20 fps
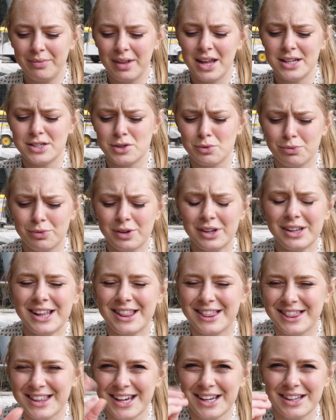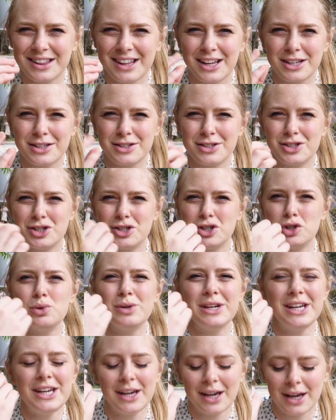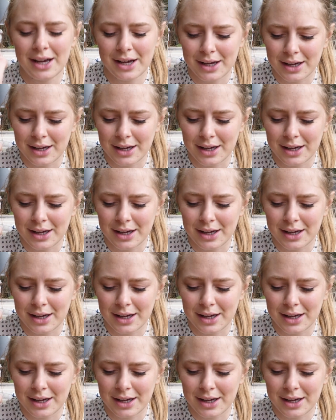It's really thick, like chewy.